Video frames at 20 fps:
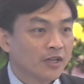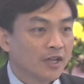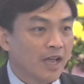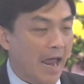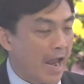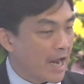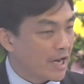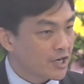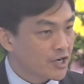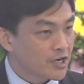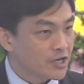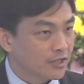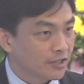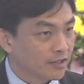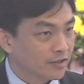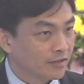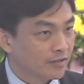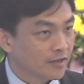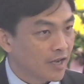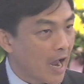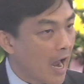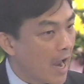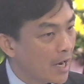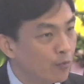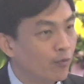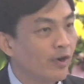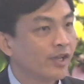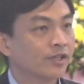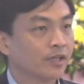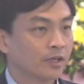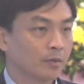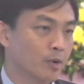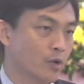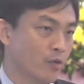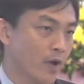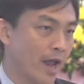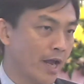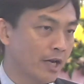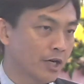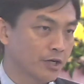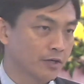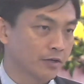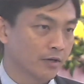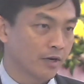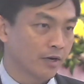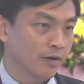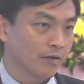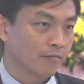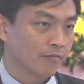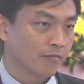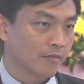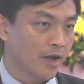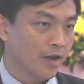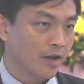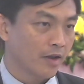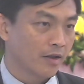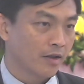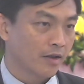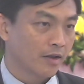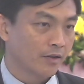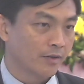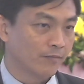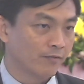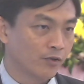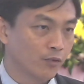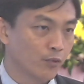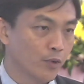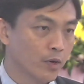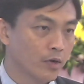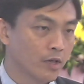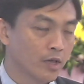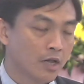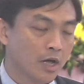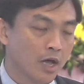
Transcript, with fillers: anger, unreasonable anger, if you will,